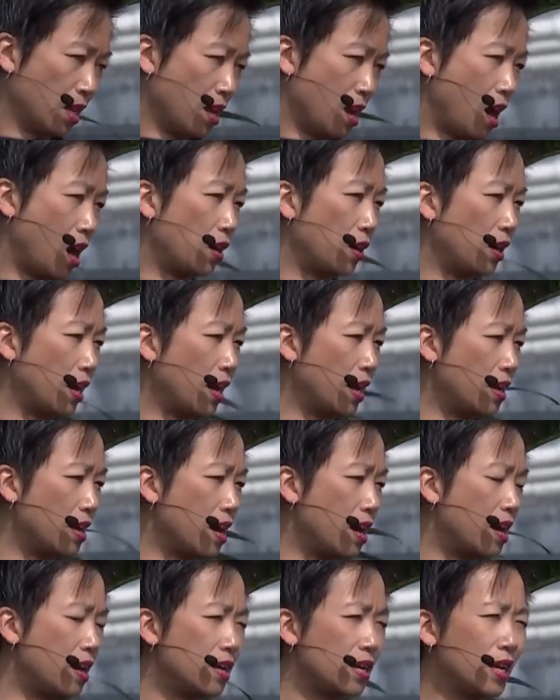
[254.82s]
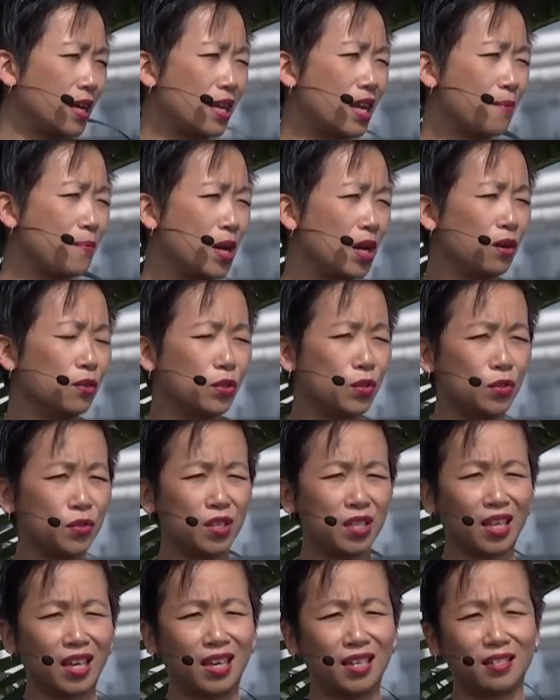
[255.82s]
Our AI and ML use
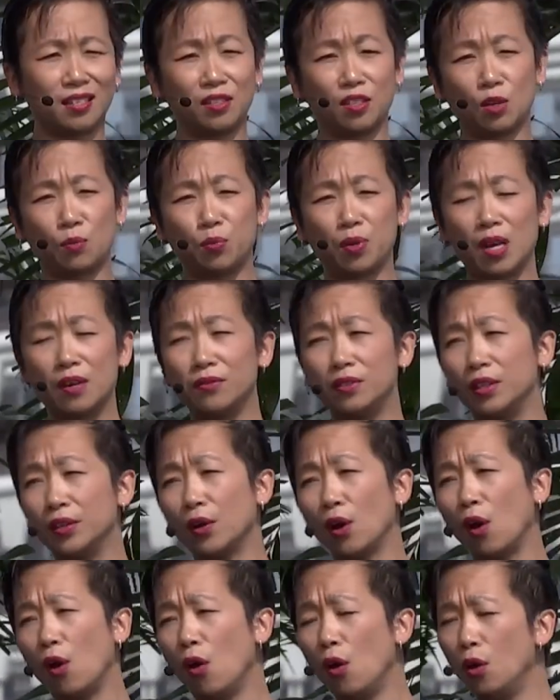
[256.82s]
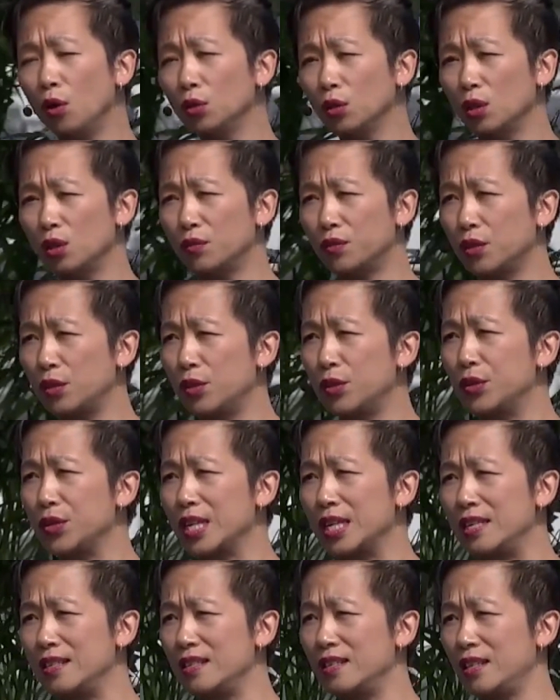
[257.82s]
cases are prevalent all over our
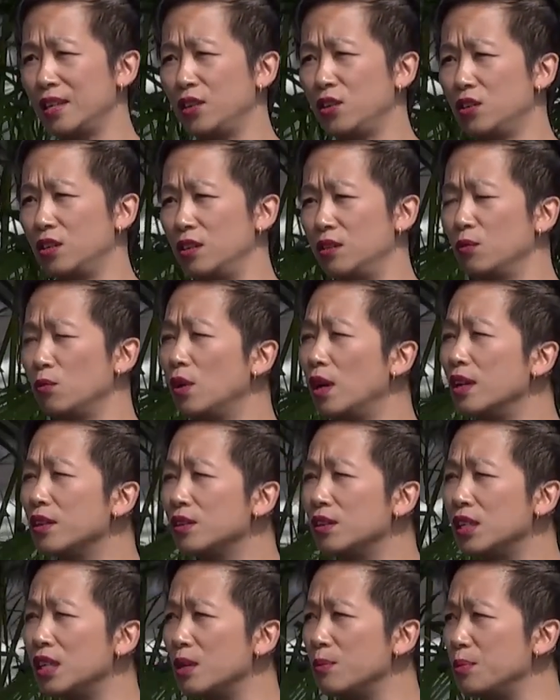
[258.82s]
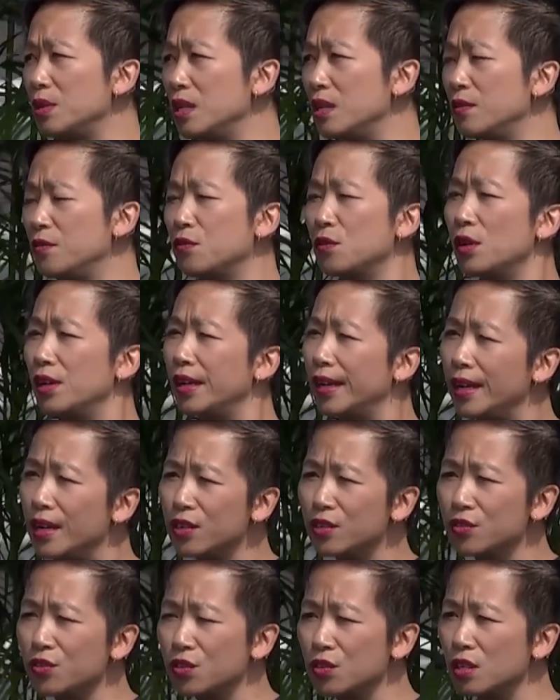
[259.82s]
organization, whether it be for our
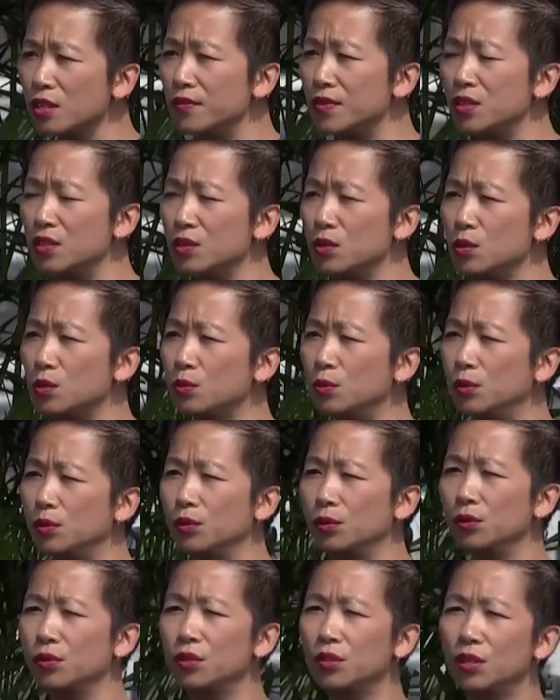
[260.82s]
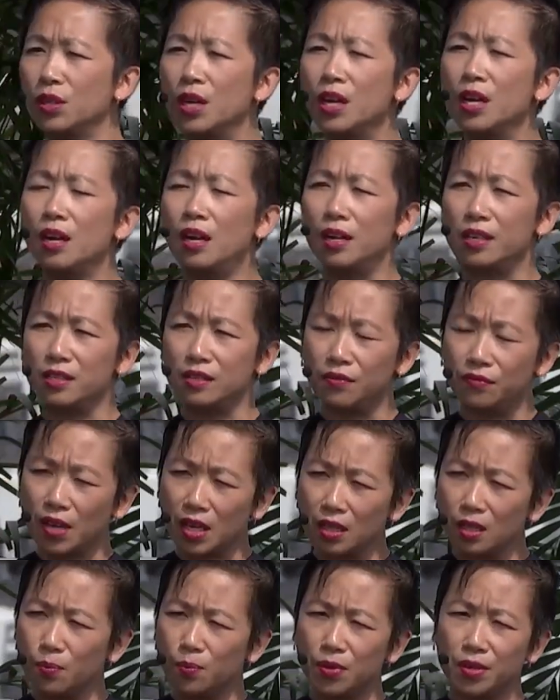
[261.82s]
agent servicing tools, our
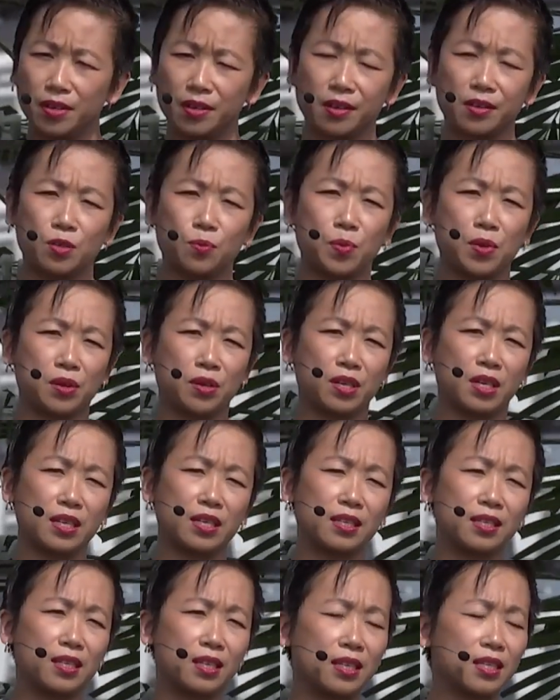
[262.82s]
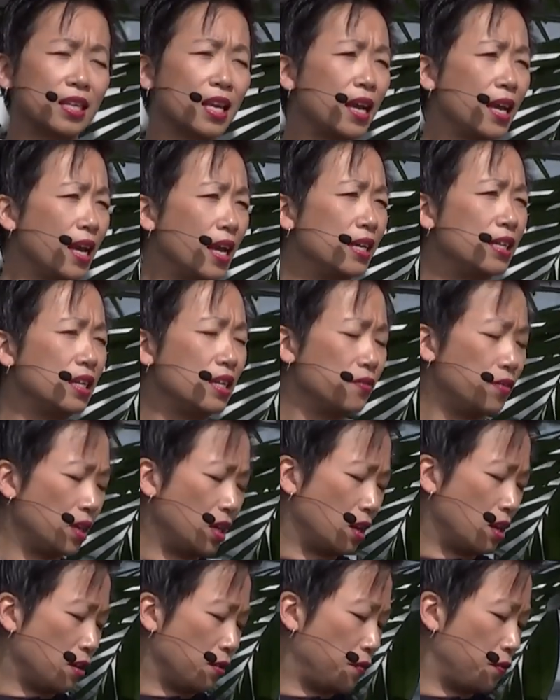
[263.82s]
developer experiences, and even
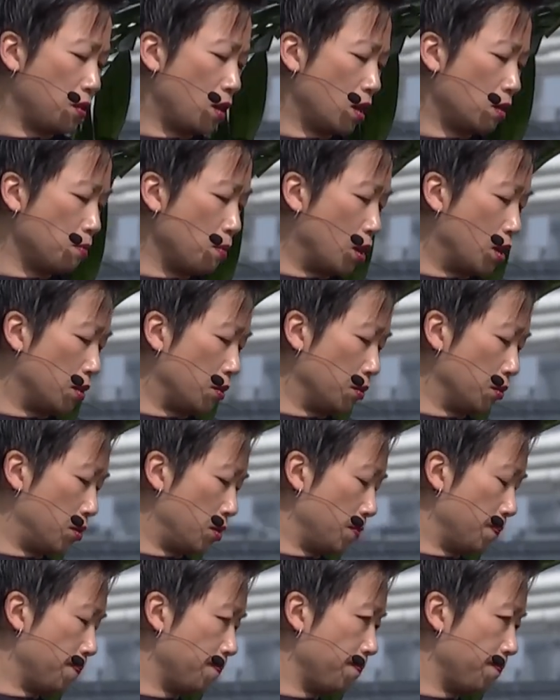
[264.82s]
in our fraud models.